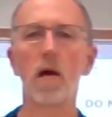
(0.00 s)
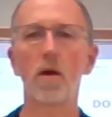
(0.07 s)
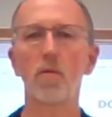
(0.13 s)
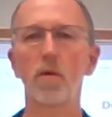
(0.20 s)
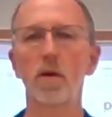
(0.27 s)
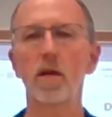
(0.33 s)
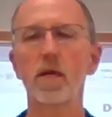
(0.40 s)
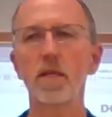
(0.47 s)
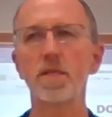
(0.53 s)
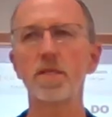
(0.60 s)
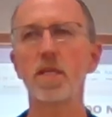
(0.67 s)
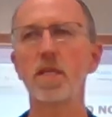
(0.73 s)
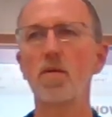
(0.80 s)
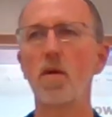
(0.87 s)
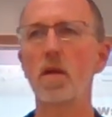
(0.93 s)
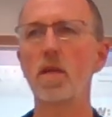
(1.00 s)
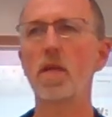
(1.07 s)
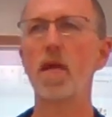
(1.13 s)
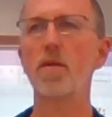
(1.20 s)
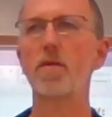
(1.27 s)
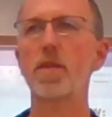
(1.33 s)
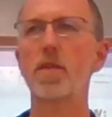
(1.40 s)
We're going to continue on
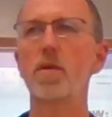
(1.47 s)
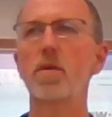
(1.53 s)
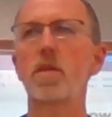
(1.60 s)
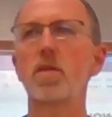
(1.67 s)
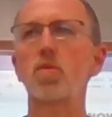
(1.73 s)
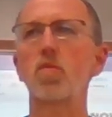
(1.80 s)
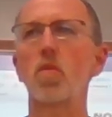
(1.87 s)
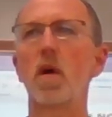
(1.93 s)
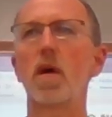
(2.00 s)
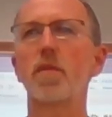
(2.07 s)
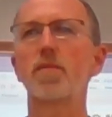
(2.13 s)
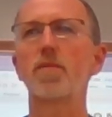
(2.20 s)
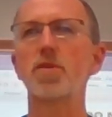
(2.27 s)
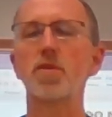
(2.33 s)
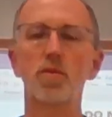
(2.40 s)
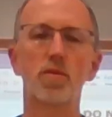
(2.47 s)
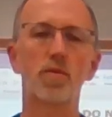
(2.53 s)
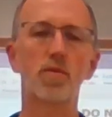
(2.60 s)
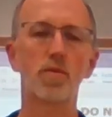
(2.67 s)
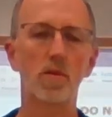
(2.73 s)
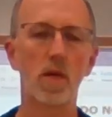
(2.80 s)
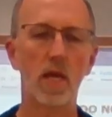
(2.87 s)
today with Unit
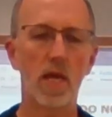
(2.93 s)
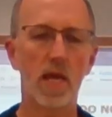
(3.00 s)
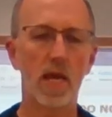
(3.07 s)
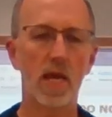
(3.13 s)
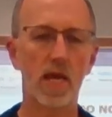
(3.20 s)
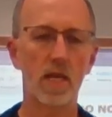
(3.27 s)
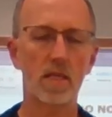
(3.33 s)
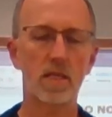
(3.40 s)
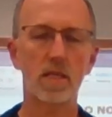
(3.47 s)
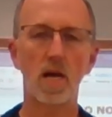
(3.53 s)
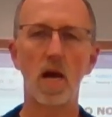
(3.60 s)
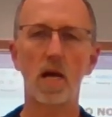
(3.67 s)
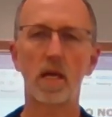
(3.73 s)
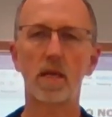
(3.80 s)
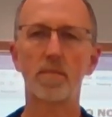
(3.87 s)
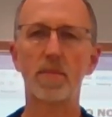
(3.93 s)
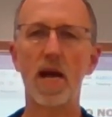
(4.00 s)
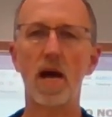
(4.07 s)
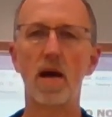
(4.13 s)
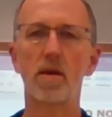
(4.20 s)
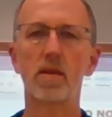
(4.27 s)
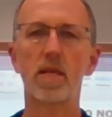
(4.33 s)
12.2 and talk
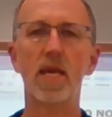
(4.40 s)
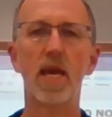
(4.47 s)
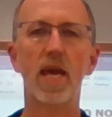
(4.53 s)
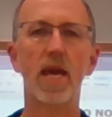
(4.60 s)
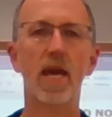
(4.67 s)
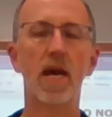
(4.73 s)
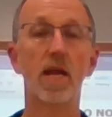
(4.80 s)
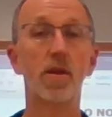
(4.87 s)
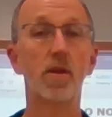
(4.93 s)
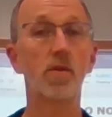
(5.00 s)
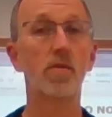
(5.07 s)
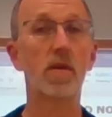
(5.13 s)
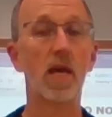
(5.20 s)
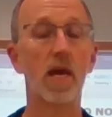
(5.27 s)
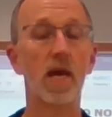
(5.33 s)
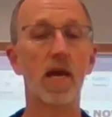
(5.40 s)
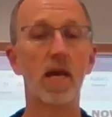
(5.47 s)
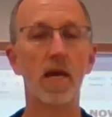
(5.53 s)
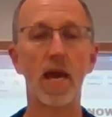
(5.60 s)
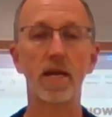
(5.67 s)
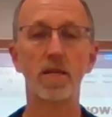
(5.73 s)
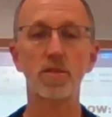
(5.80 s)
about a new
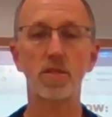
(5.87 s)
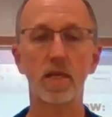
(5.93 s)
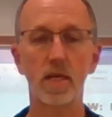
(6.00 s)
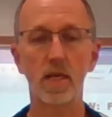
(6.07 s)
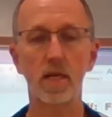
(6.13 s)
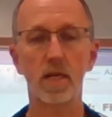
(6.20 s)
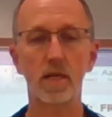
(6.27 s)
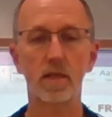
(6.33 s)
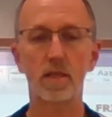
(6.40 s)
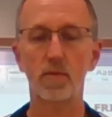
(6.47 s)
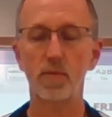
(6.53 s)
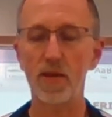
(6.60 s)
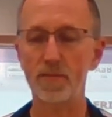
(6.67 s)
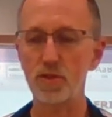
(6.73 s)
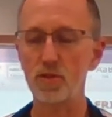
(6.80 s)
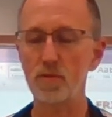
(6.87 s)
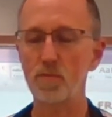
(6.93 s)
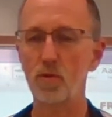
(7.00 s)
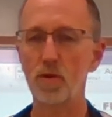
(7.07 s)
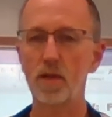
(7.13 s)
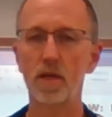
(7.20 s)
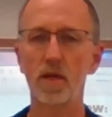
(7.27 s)
K. Actually, we have two
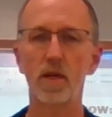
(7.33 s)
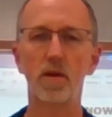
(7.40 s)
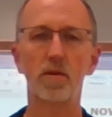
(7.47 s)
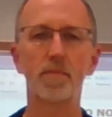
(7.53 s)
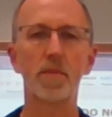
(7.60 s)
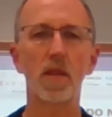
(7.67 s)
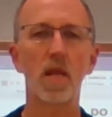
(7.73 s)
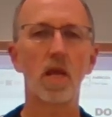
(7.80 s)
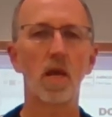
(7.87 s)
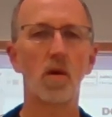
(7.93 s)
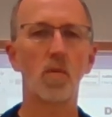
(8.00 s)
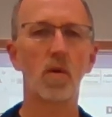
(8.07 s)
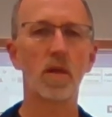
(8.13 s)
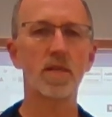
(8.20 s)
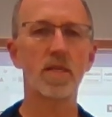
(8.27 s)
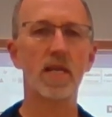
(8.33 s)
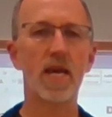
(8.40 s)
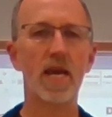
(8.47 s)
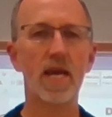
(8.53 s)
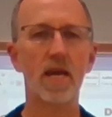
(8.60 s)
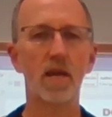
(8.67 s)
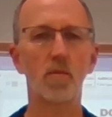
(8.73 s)
more to go, one
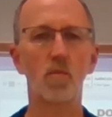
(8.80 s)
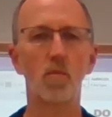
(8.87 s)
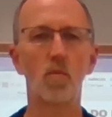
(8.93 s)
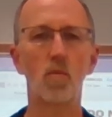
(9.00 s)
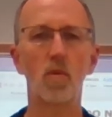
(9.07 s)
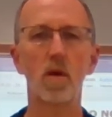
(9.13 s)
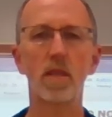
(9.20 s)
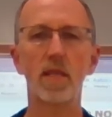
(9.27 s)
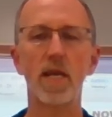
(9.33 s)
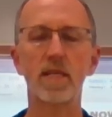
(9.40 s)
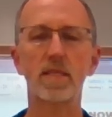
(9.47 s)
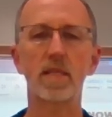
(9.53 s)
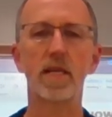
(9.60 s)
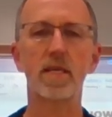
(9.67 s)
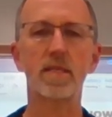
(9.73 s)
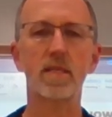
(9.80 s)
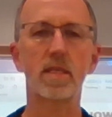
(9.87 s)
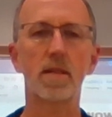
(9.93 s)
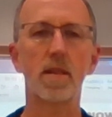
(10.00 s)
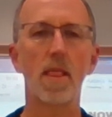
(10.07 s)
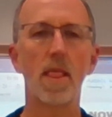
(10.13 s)
today and one next lesson.